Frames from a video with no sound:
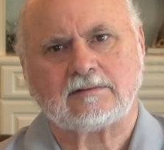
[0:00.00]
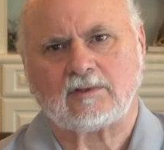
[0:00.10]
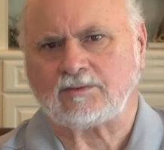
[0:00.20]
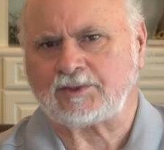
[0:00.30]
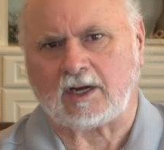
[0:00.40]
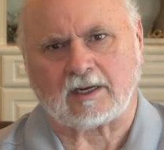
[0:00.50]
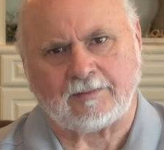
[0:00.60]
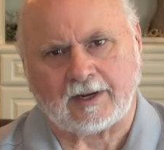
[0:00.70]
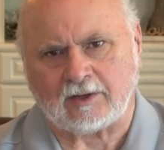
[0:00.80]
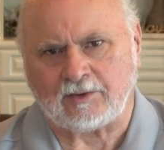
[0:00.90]
Don't talk
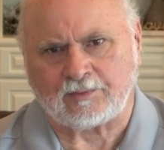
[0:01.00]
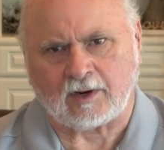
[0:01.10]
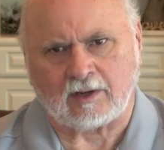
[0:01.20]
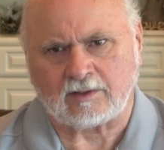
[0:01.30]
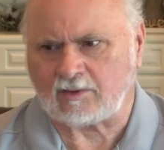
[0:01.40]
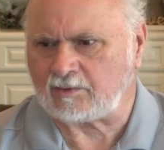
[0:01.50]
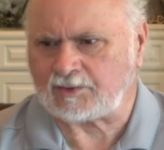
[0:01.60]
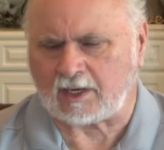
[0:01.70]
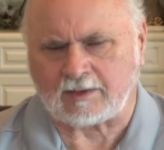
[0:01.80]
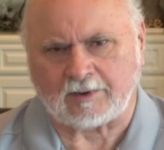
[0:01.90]
about your brother. Don't
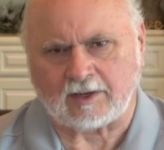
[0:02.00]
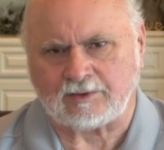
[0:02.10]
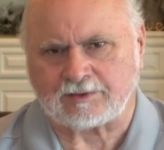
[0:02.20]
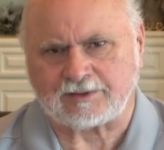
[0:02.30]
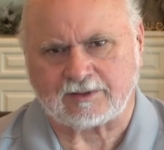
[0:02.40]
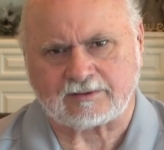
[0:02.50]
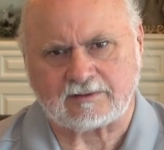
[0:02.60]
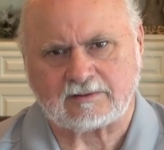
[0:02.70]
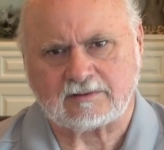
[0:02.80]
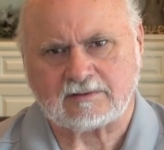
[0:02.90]
talk about your sister.